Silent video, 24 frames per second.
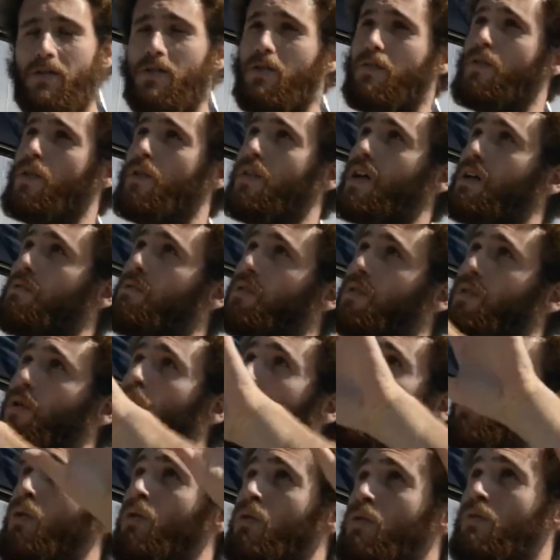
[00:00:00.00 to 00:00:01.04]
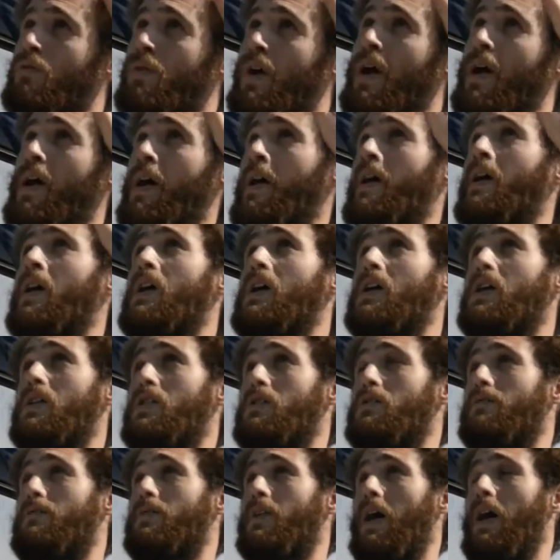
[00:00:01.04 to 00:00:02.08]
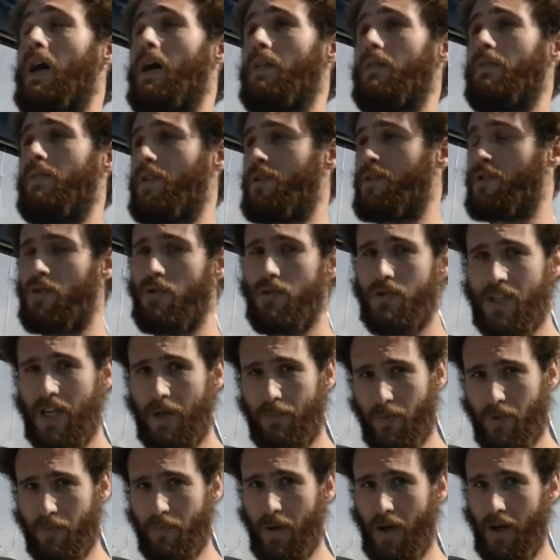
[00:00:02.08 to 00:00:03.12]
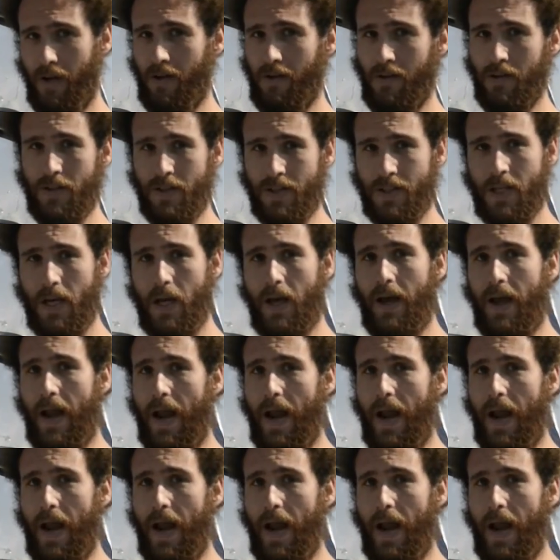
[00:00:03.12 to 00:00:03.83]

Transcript: So if you think about the whole array, you've got the two separate panels,